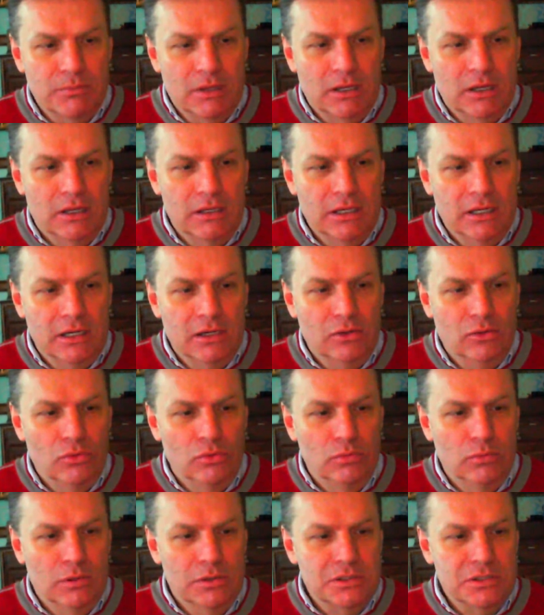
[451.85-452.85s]
Nicola
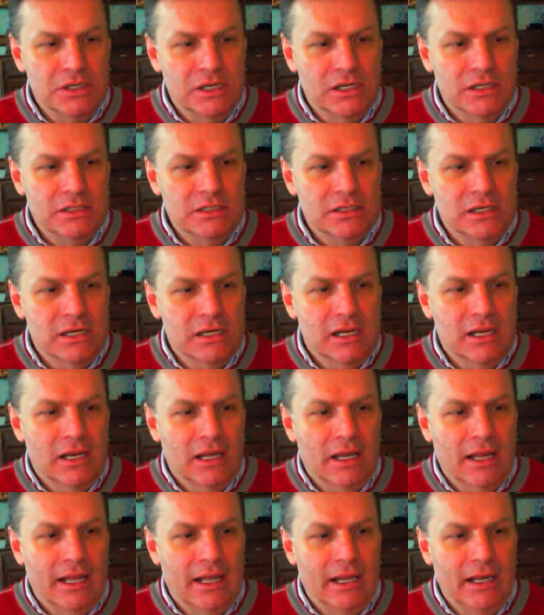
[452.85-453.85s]
Aldworth says,
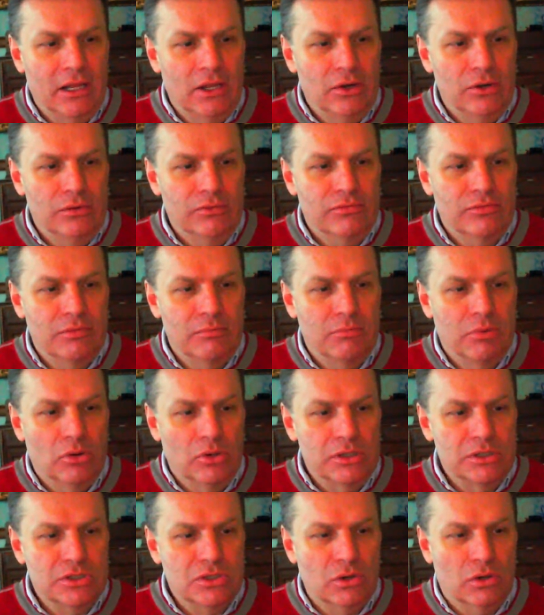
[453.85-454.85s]
hello from
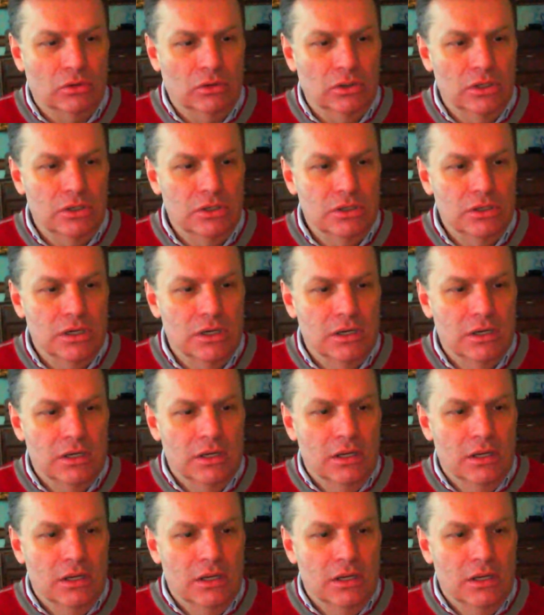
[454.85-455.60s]
Bonnie, Scotland.